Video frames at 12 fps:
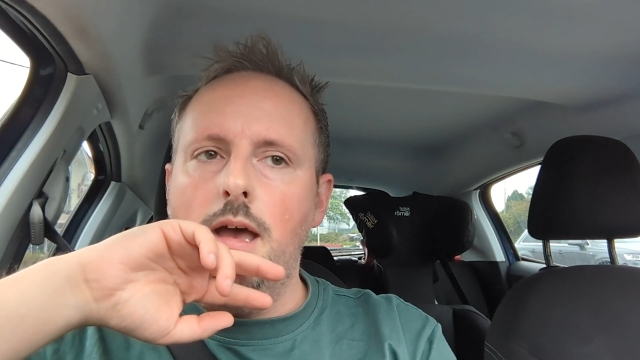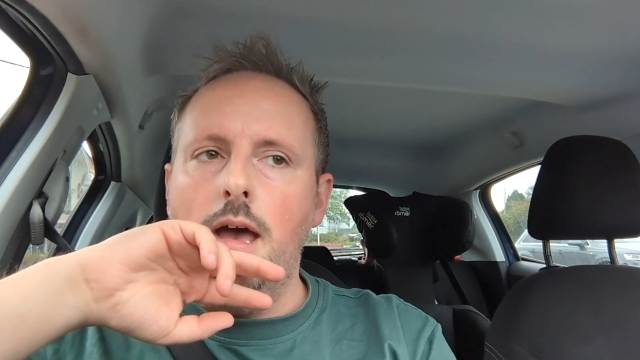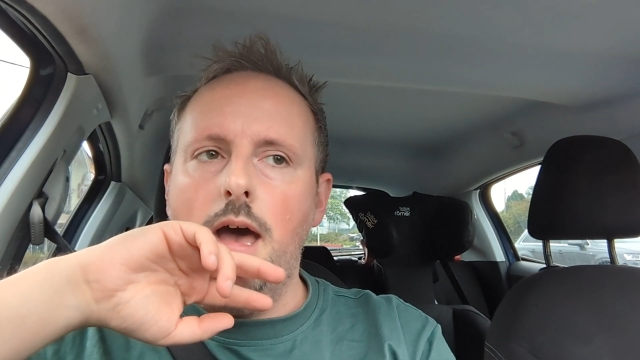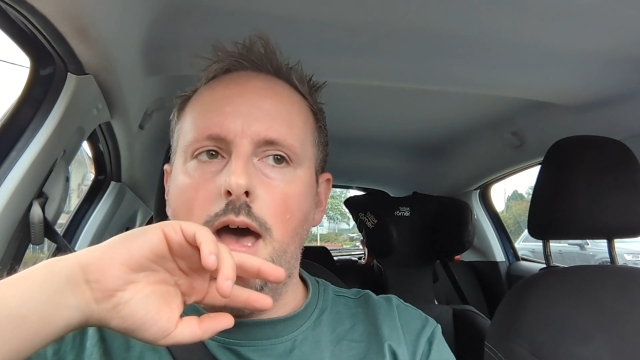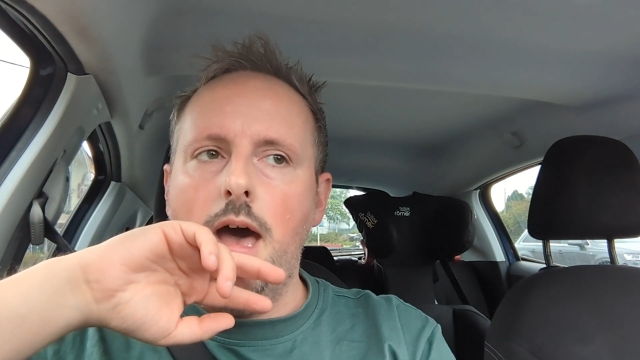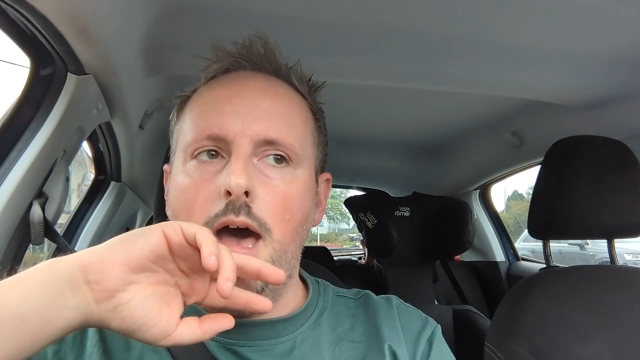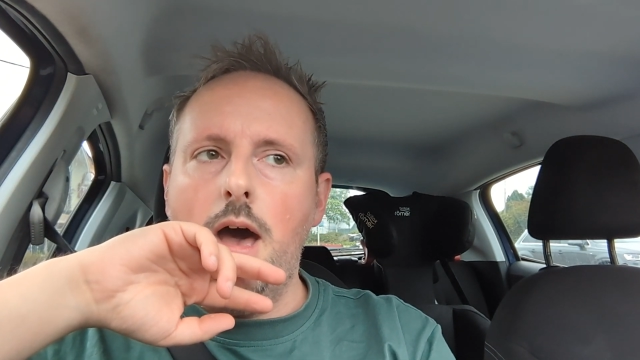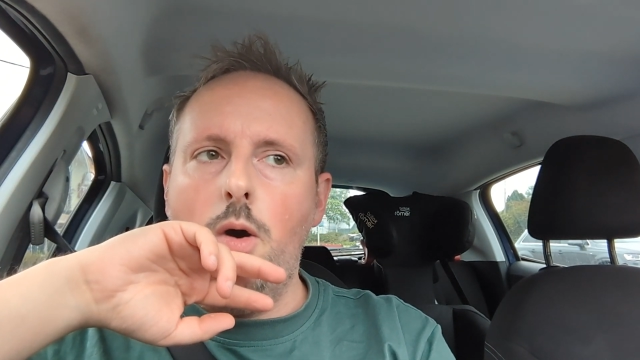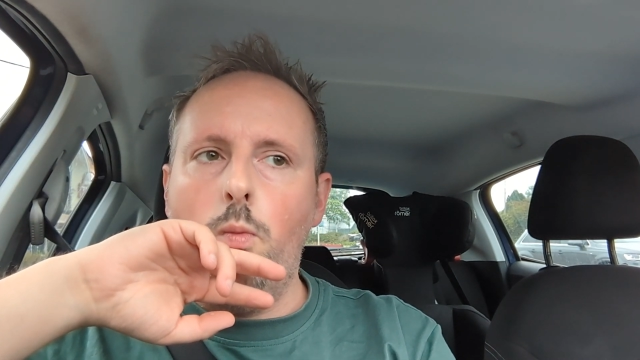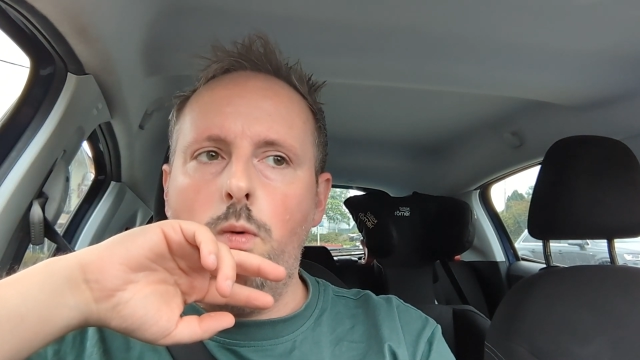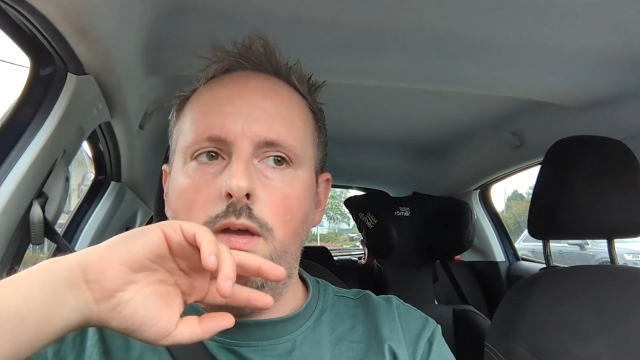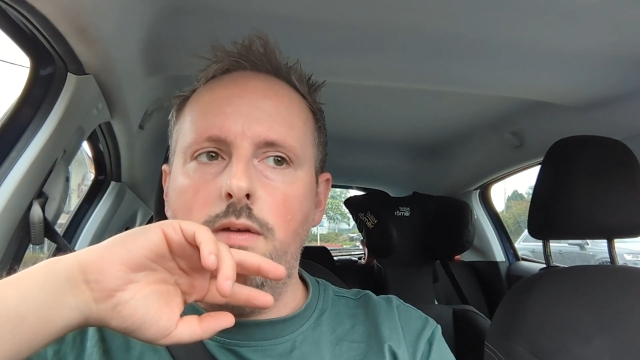
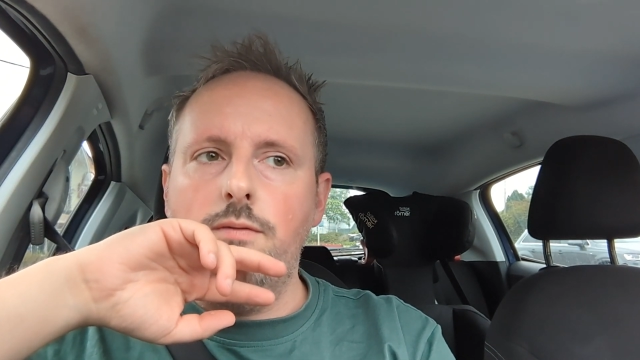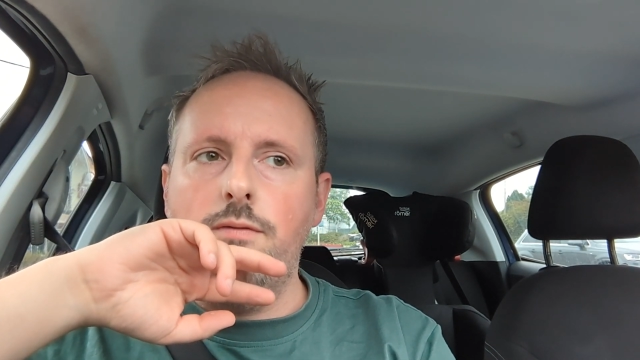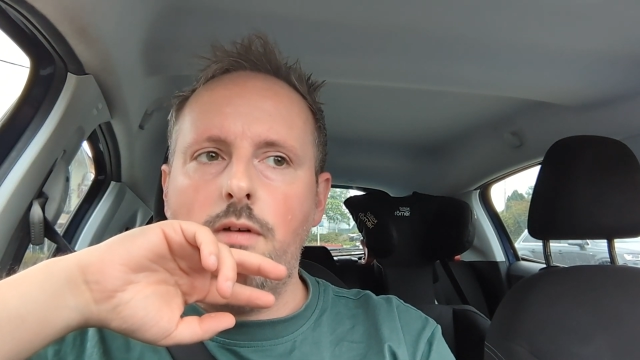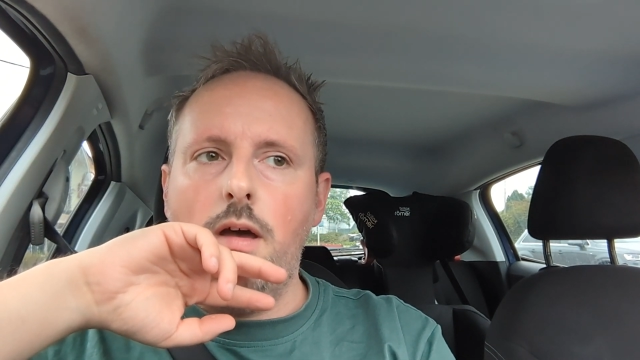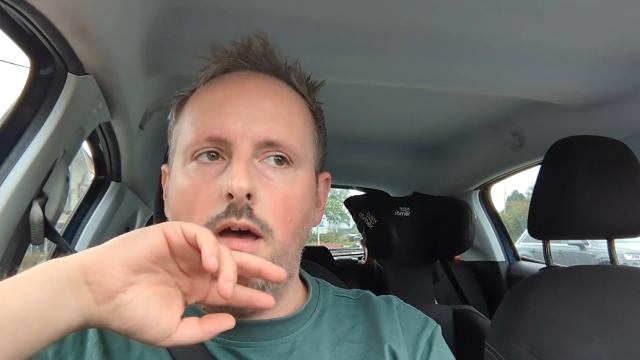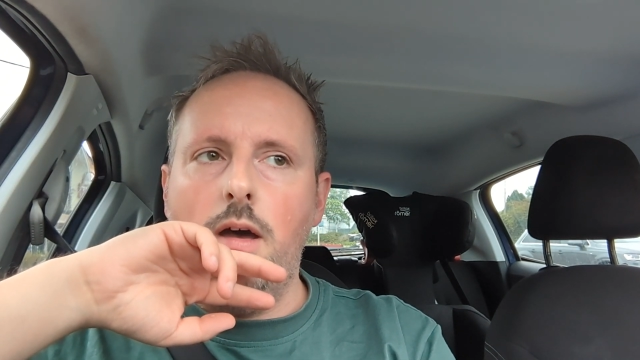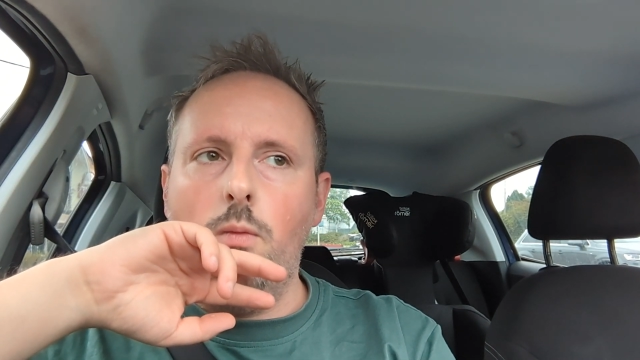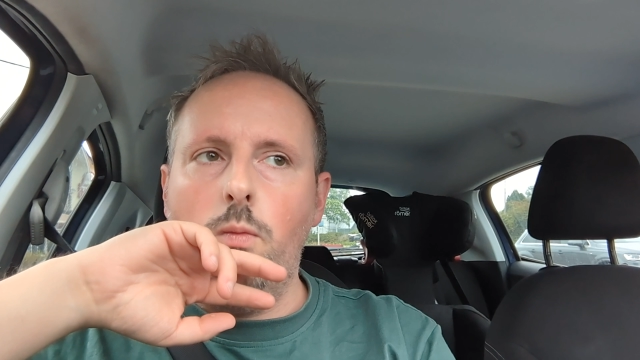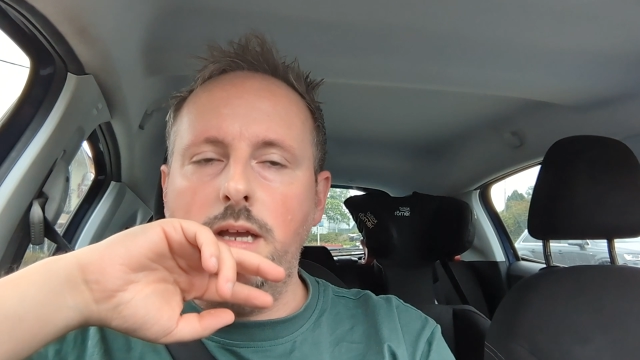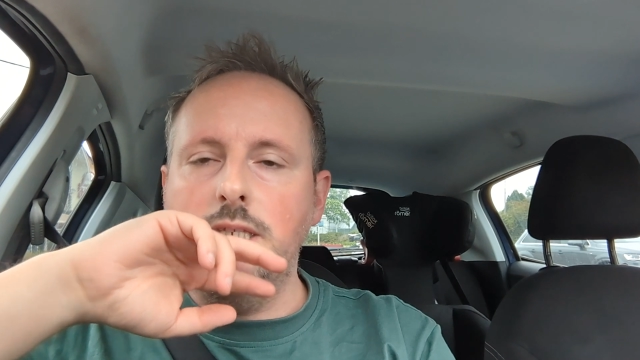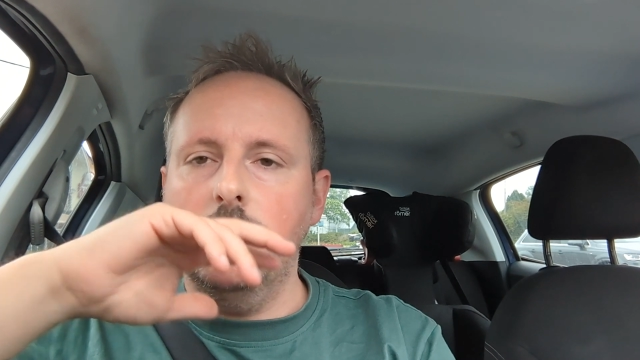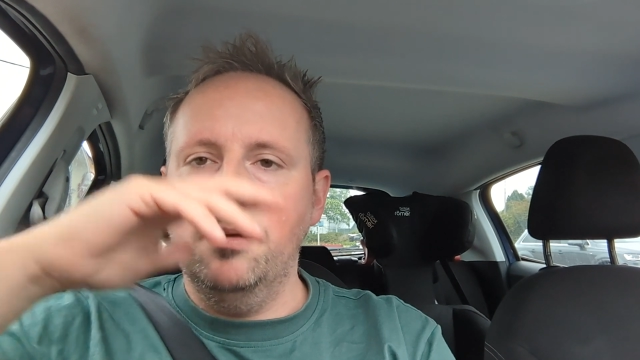with
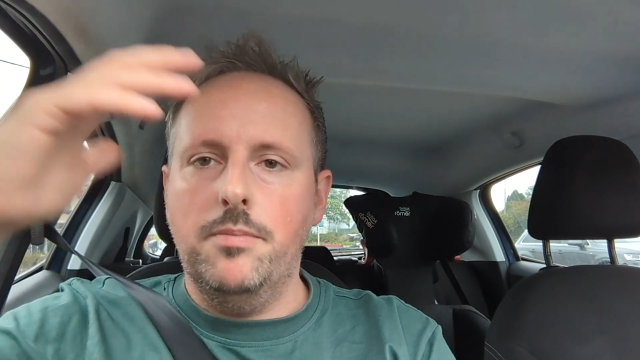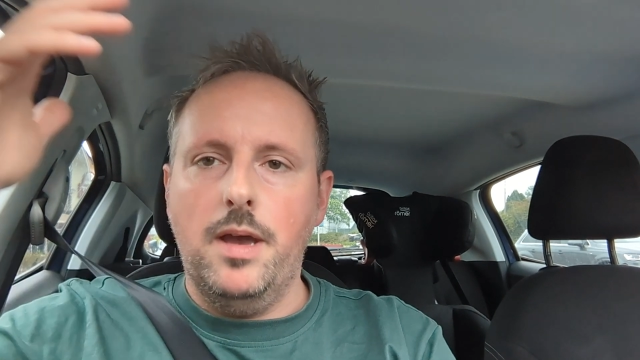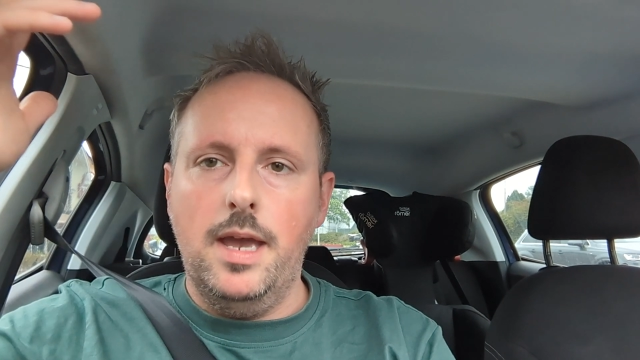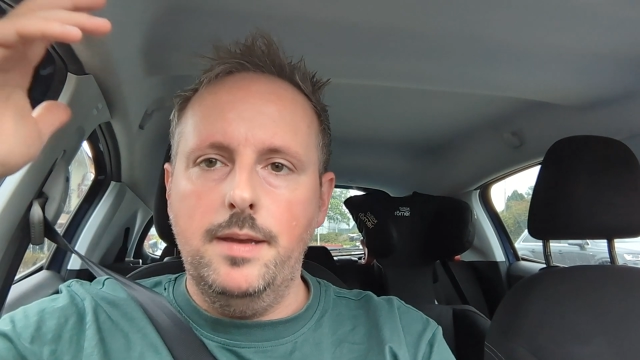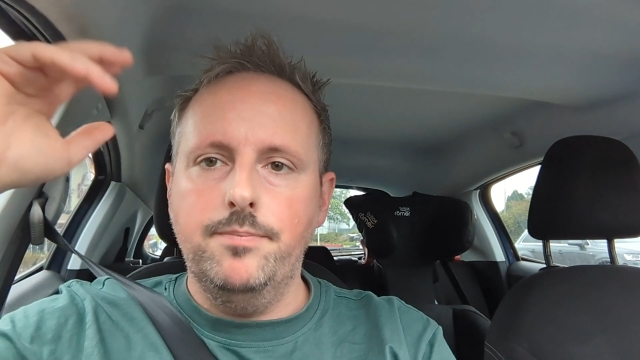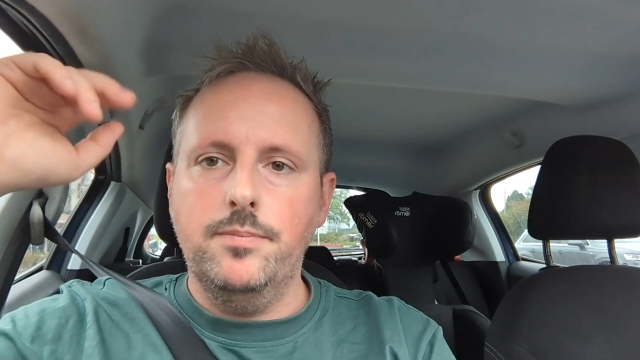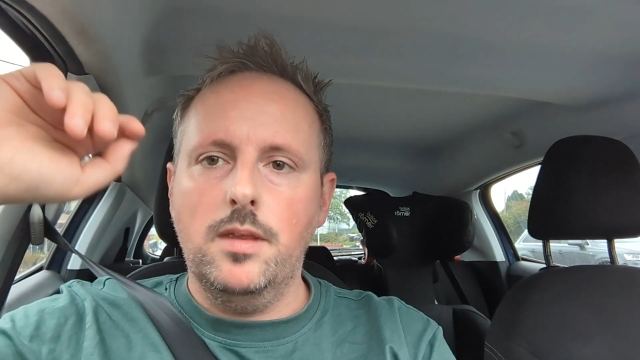waiting pay,